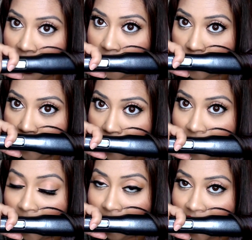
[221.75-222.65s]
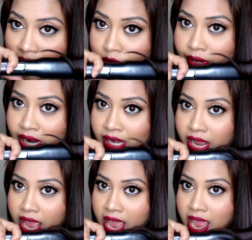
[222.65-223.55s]
So keep it straight
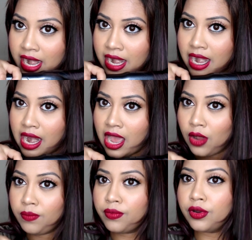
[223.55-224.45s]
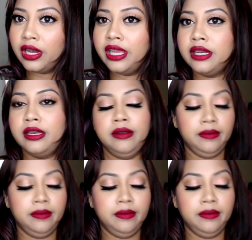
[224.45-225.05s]
and now pull it.